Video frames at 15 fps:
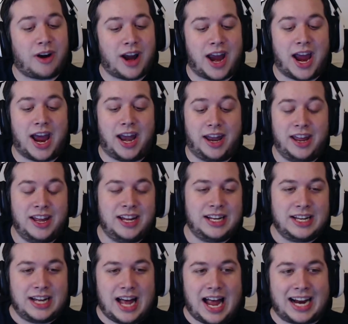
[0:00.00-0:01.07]
And
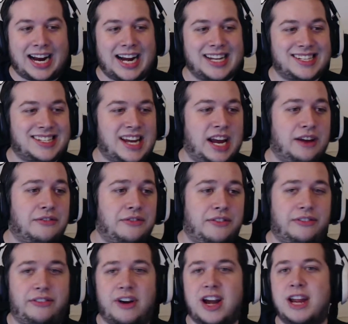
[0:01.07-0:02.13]
I gotta say, if
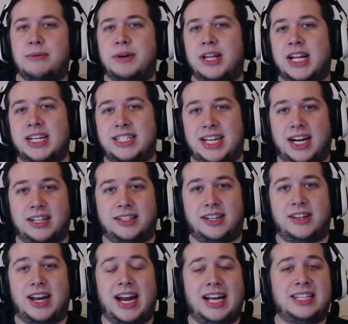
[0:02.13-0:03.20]
for anybody that's out there
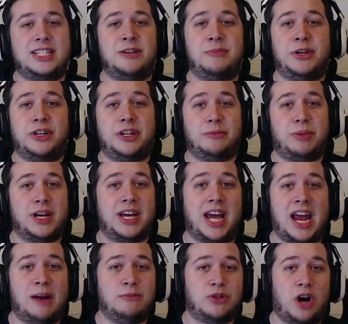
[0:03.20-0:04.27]
that has the ability to play
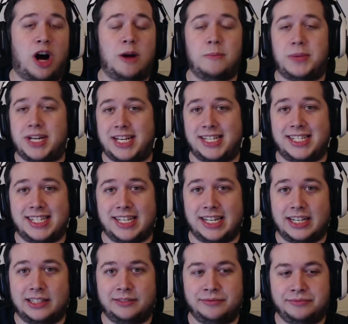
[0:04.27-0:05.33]
games on PC,